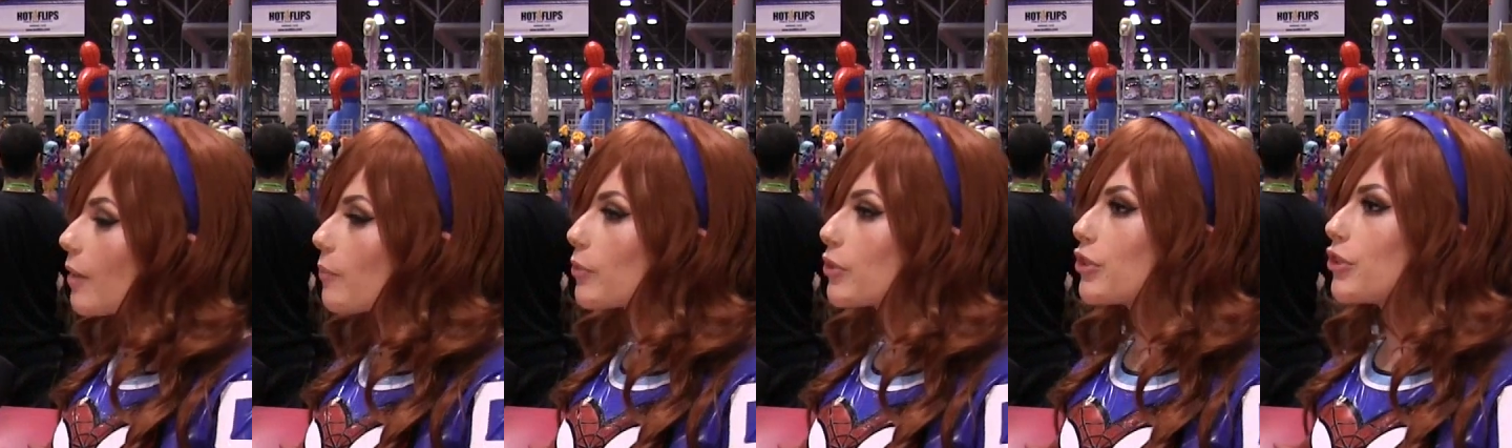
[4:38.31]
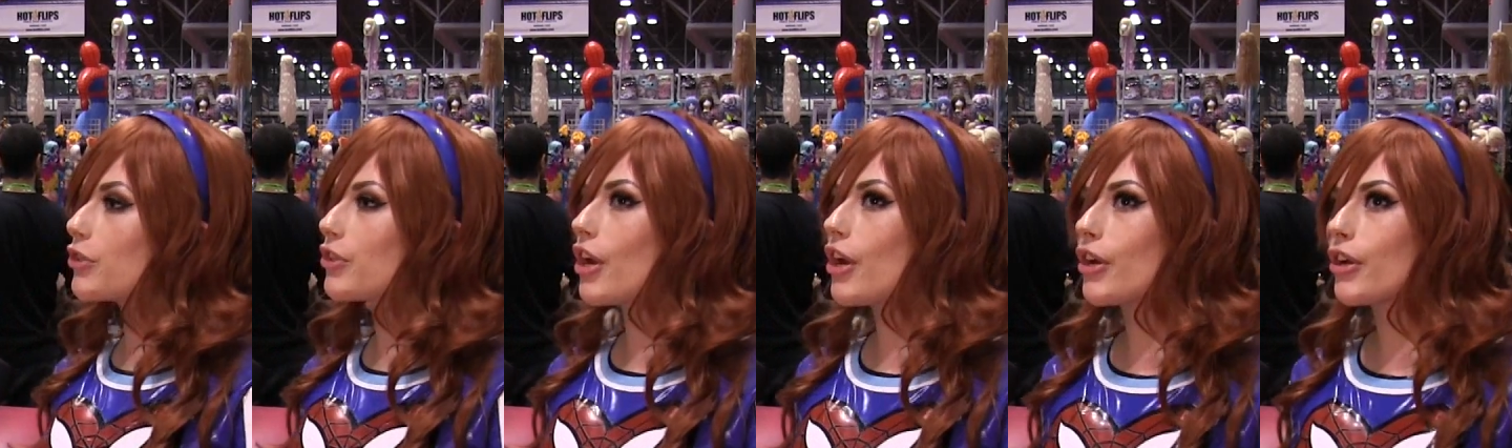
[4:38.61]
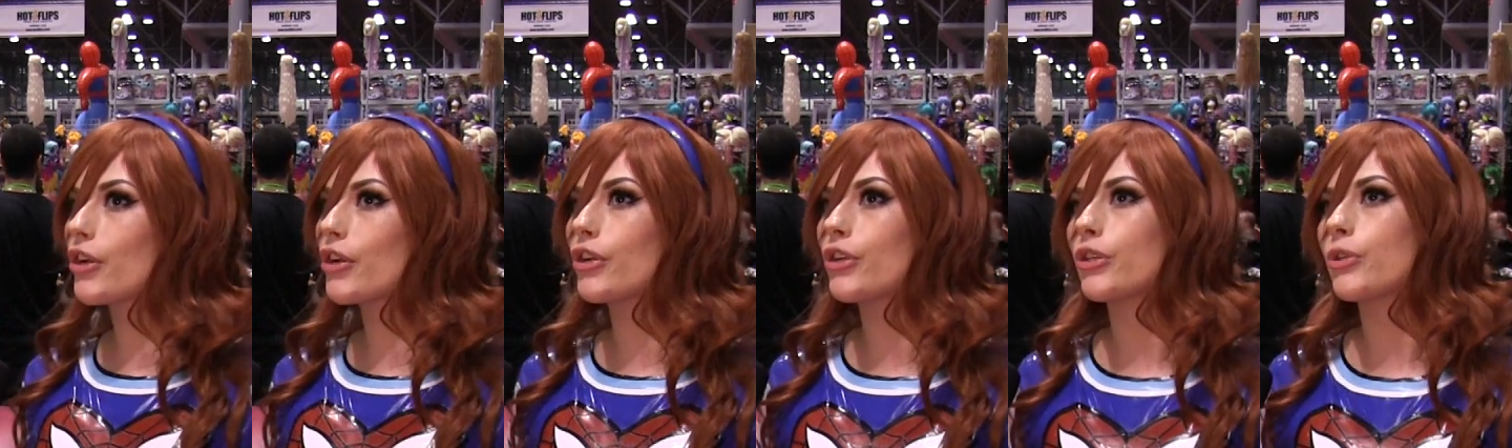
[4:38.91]
And when you're
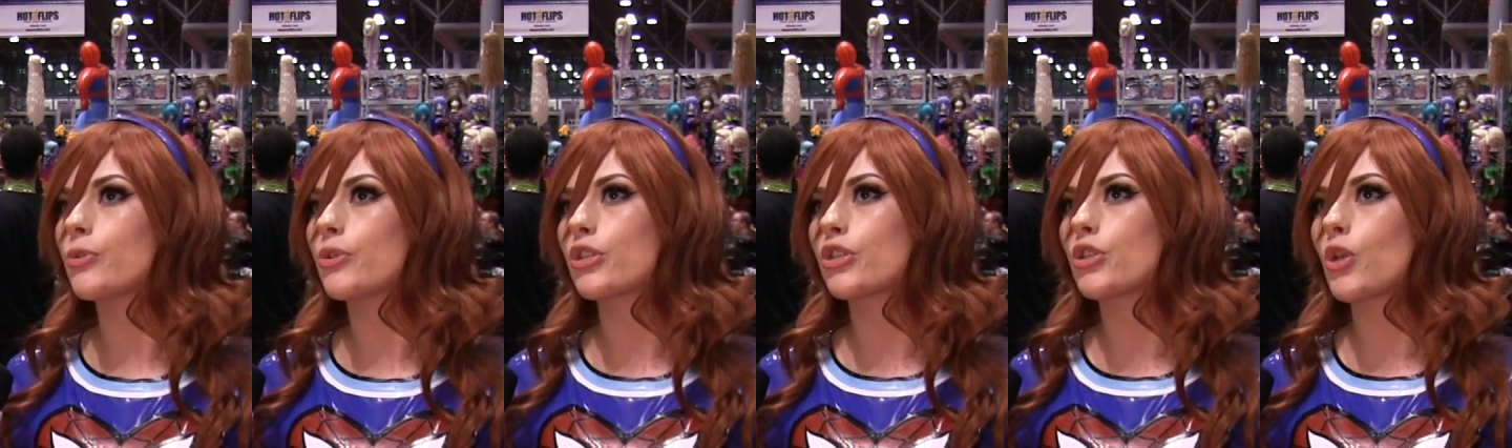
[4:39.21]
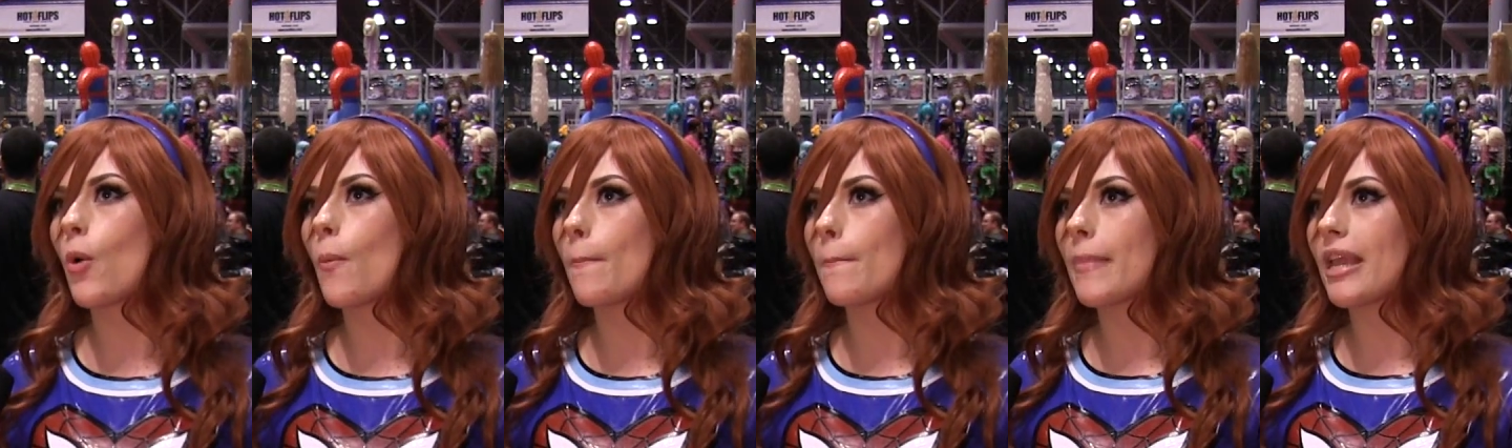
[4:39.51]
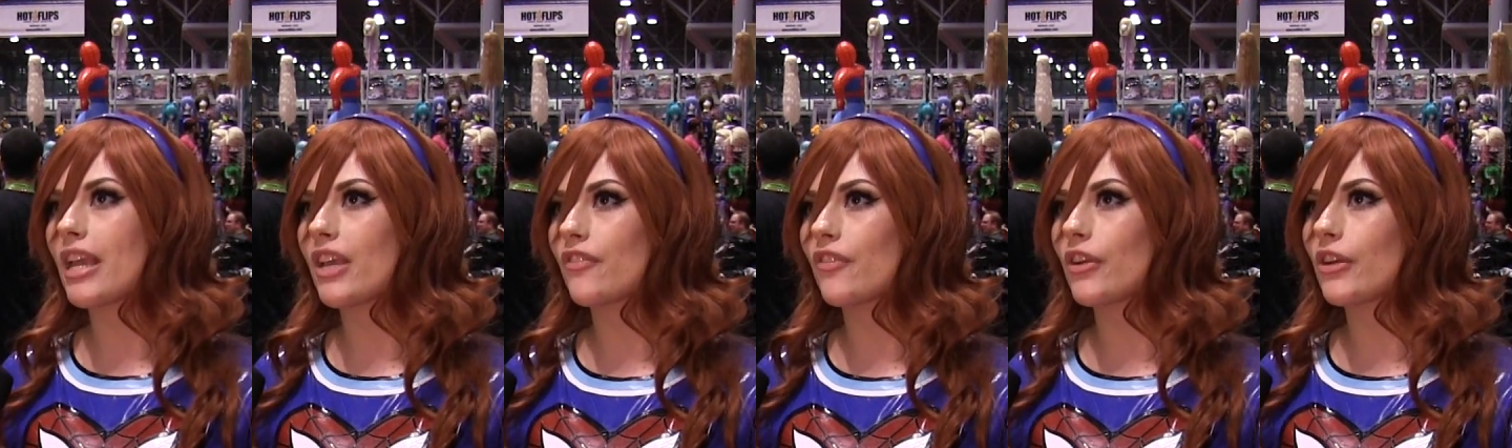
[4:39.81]
younger, you just don't
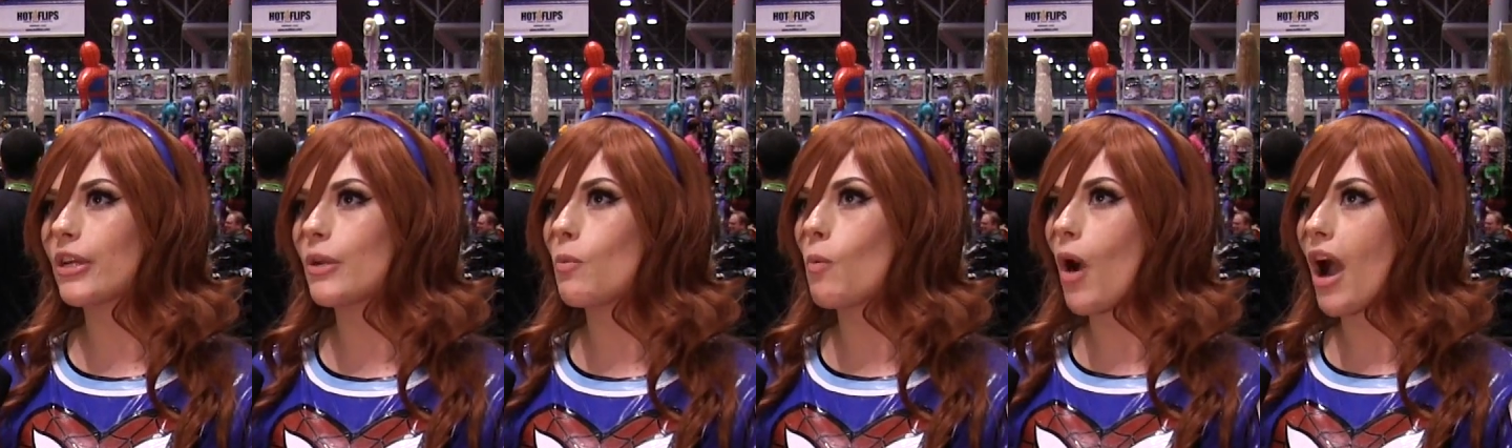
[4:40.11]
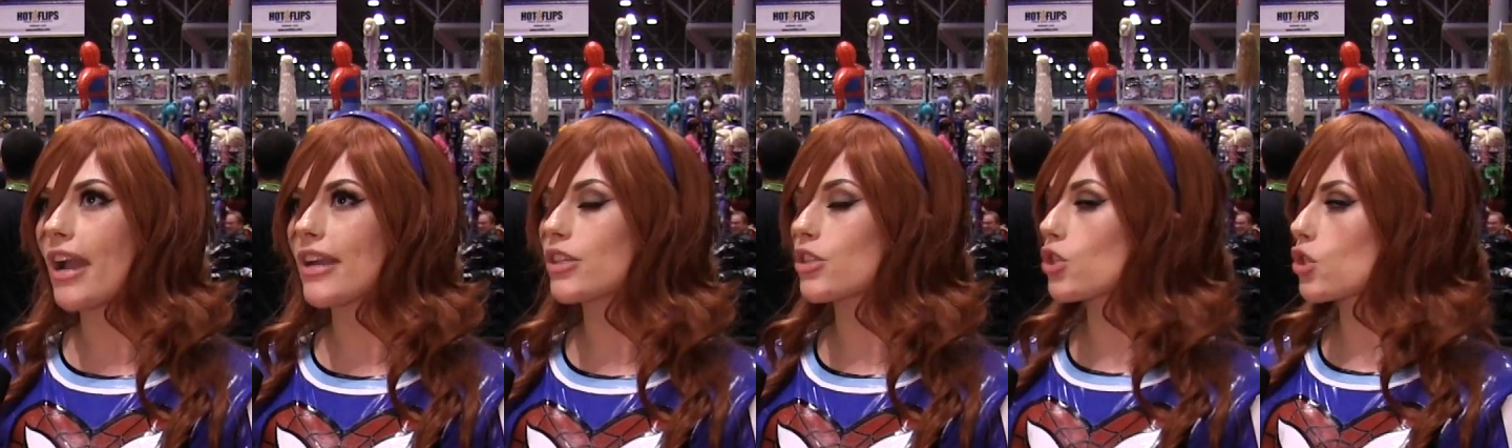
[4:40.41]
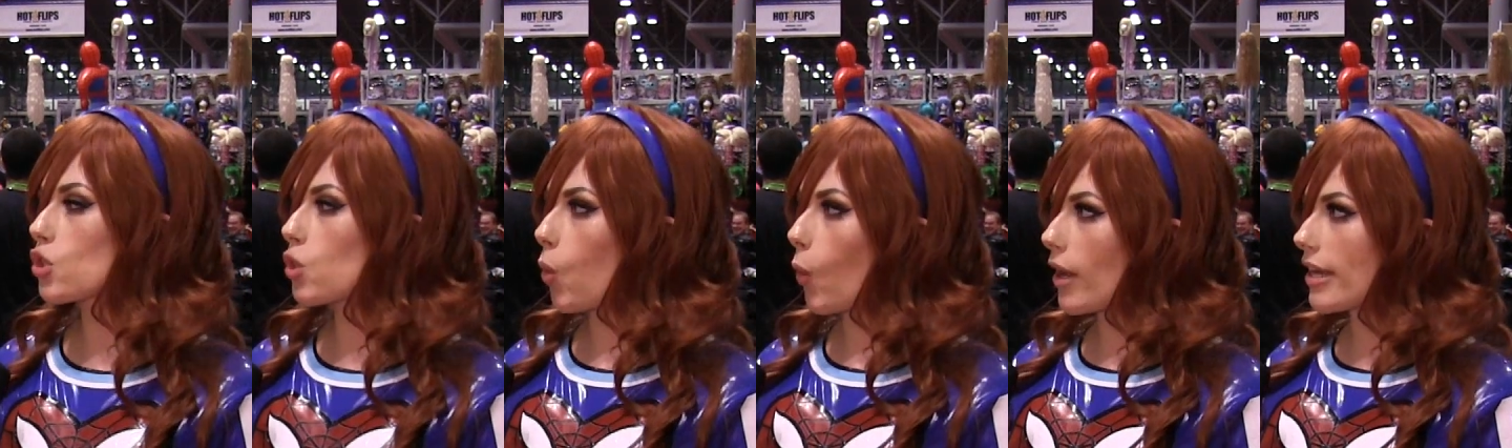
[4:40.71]
make very wise
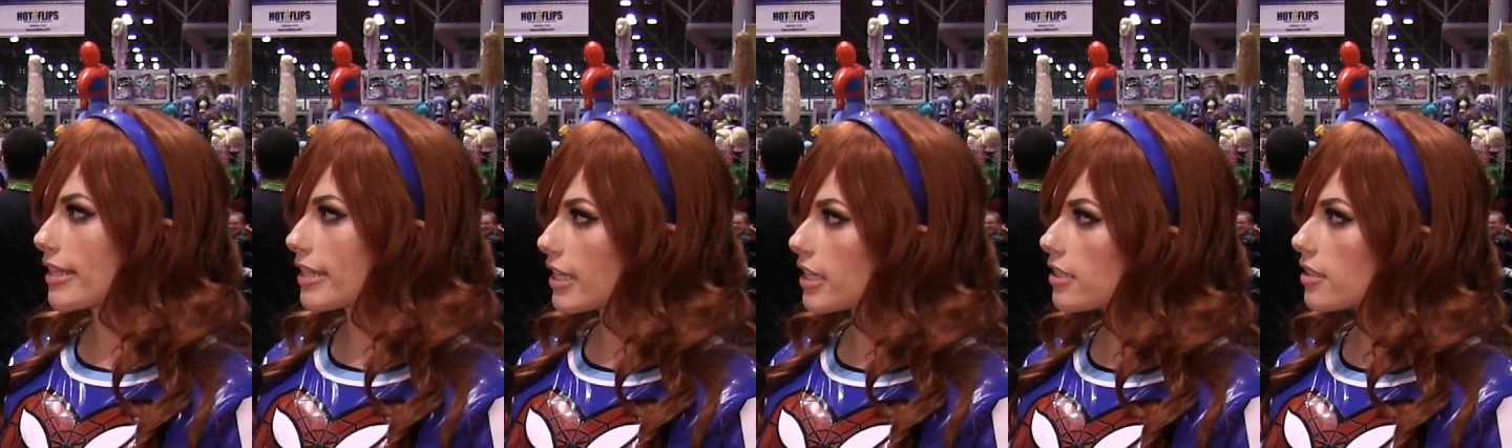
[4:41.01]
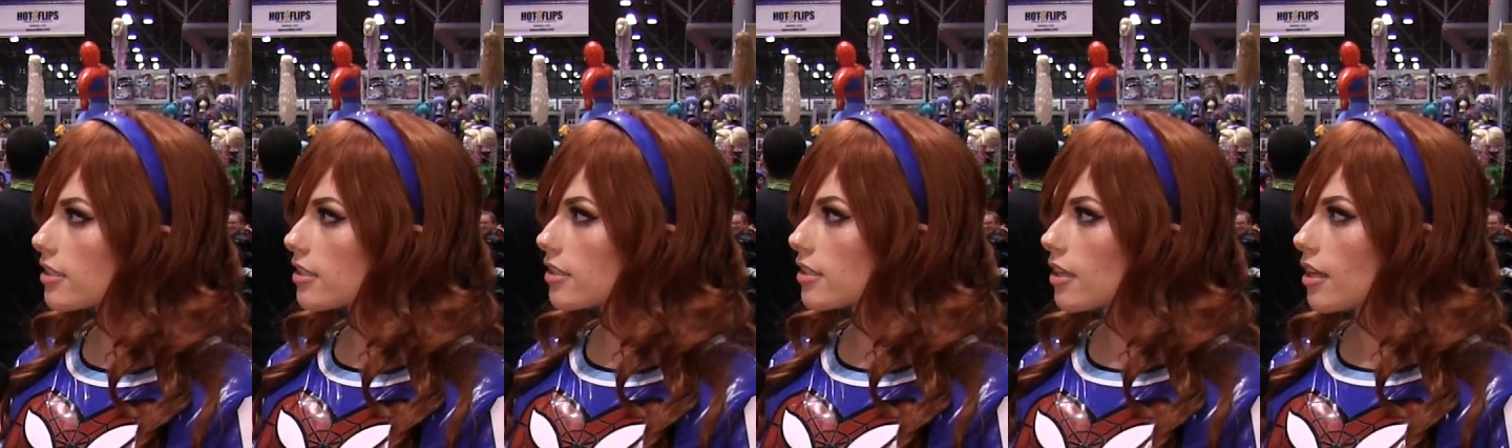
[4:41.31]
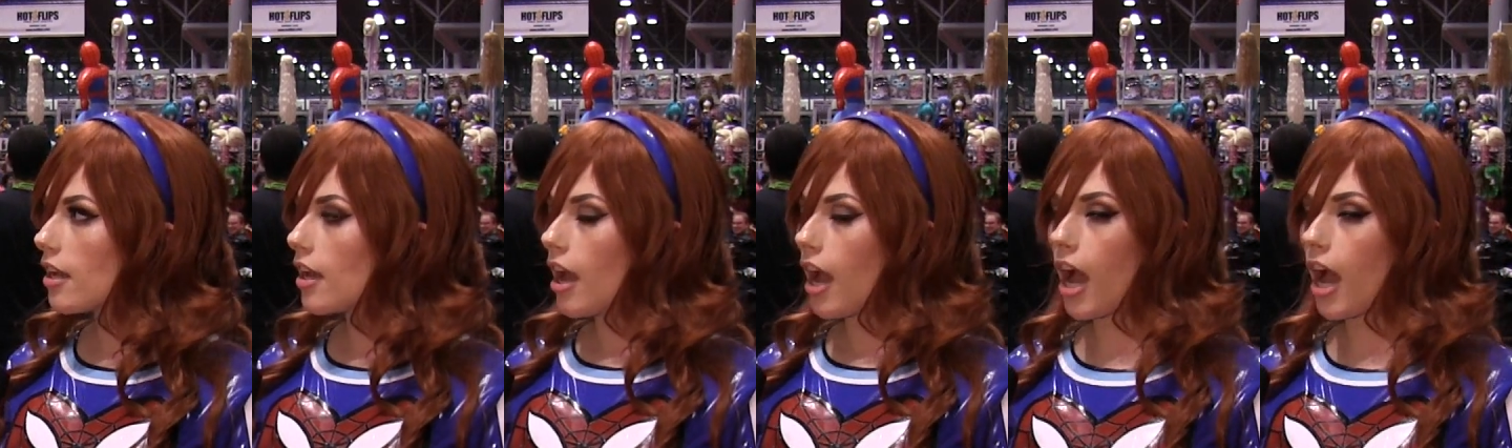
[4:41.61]
choices.